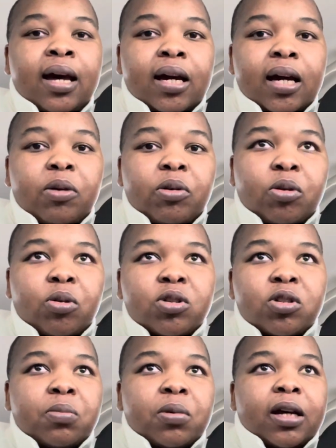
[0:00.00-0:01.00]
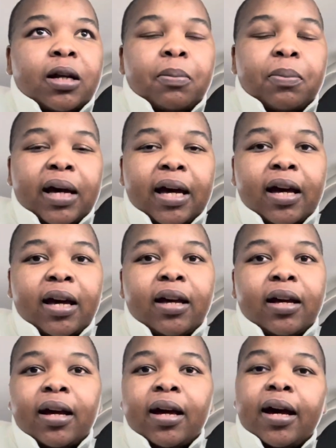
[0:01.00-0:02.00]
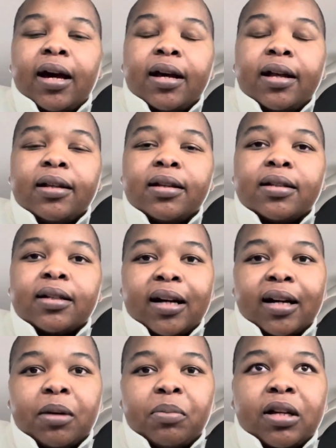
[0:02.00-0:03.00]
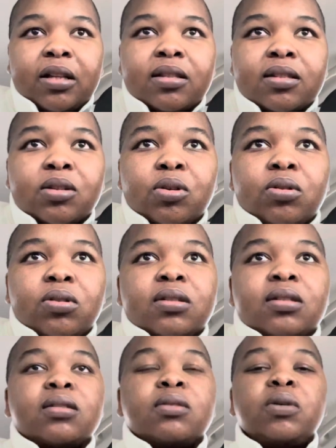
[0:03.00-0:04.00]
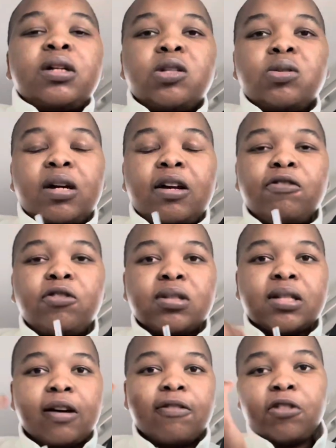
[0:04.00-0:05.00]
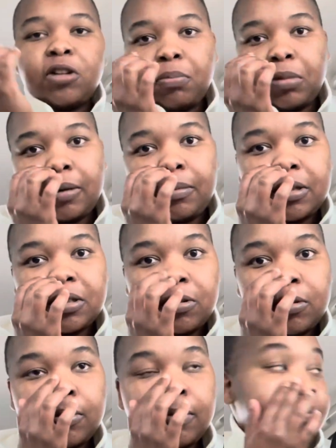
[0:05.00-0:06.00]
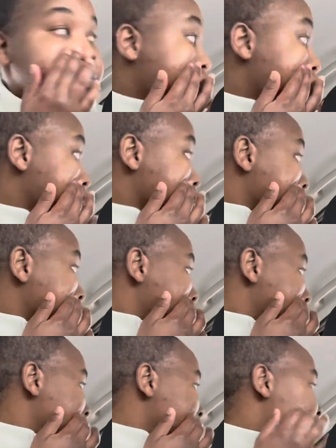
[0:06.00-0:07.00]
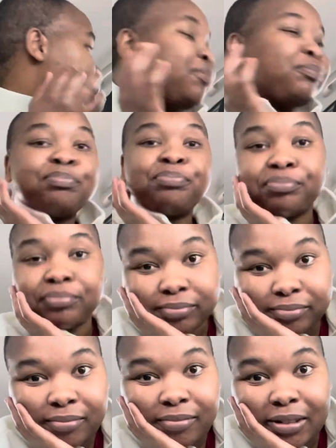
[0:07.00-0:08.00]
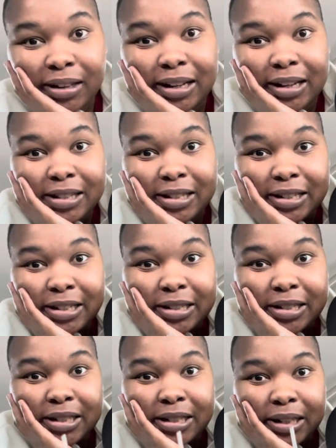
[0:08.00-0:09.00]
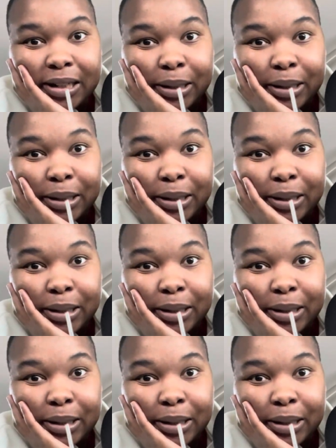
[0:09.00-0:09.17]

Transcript: and we'll go to Pick and Pay and Ackermans because we need to get a few stuff for the baby. So yeah, it is